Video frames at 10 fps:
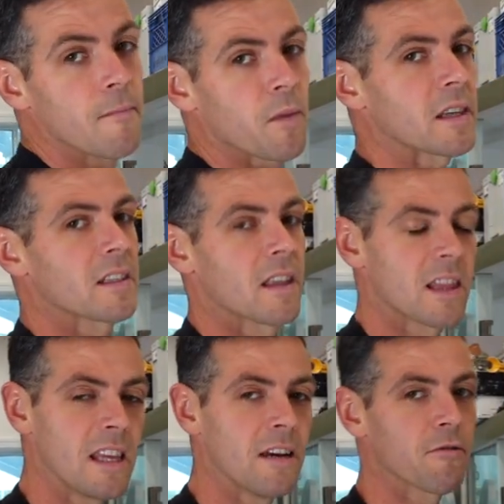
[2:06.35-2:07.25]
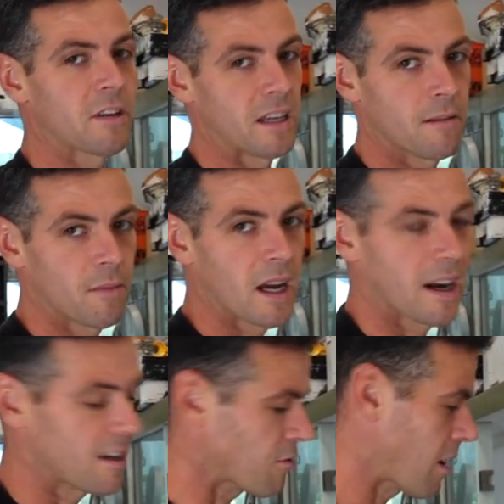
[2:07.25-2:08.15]
That's the theory
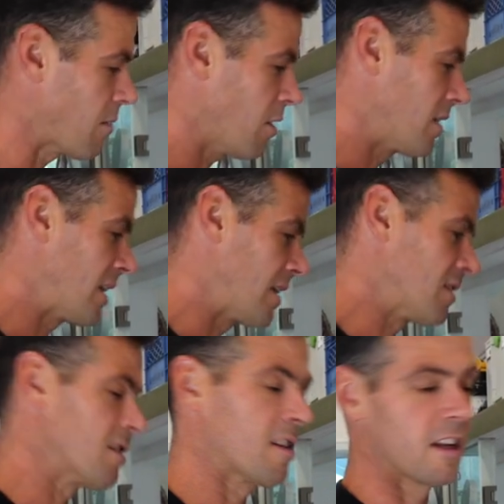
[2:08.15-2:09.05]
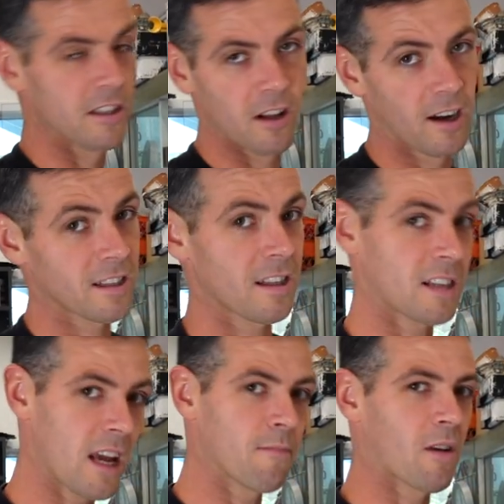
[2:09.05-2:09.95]
behind drywall nails is that as long as the
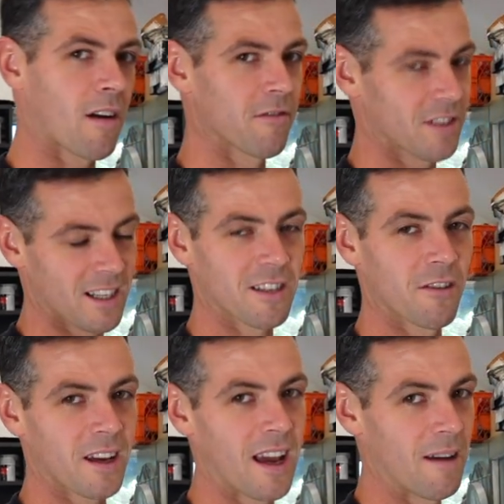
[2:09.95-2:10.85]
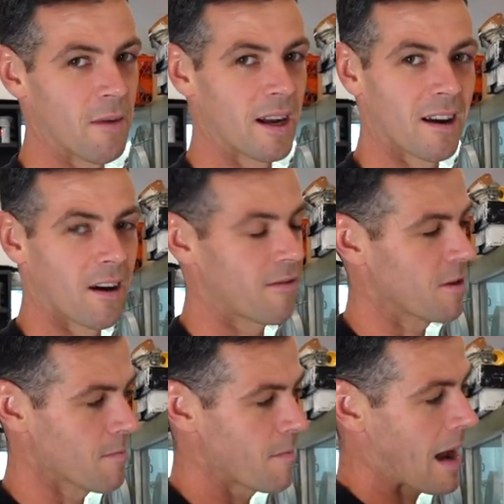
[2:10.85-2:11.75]
tape covers, it's okay. But no, if
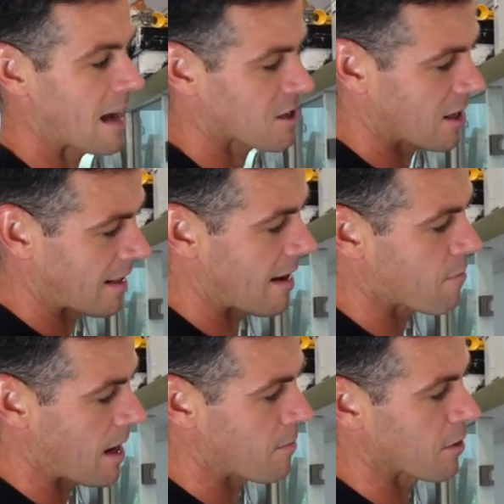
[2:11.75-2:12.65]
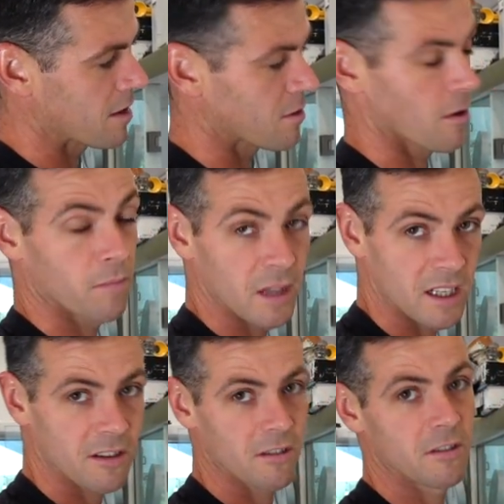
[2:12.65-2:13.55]
you're mashing that paper into a
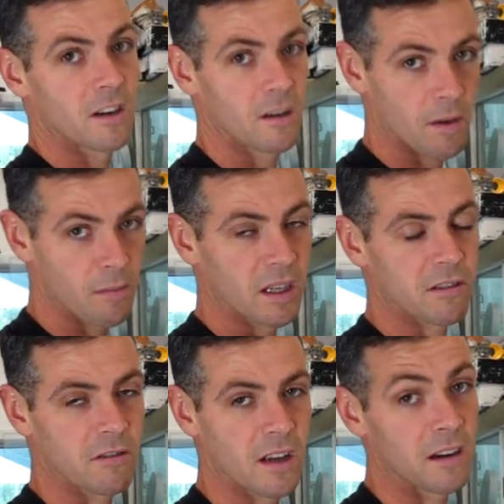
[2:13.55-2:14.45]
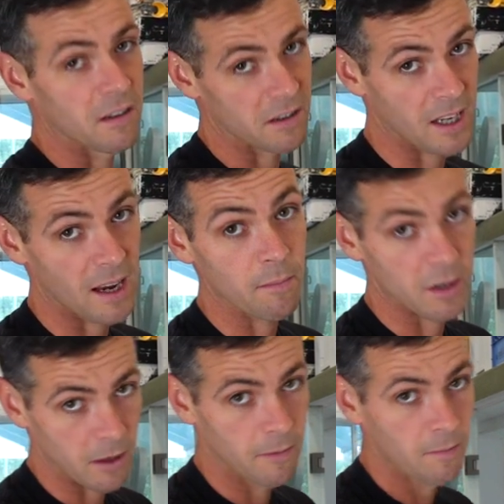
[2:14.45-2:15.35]
blister, there's gonna be blisters under your tape
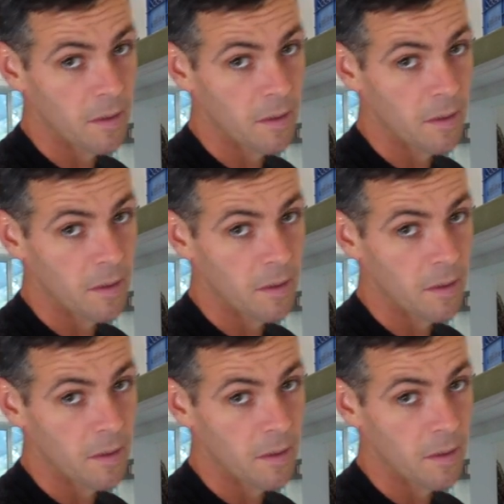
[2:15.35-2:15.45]
too.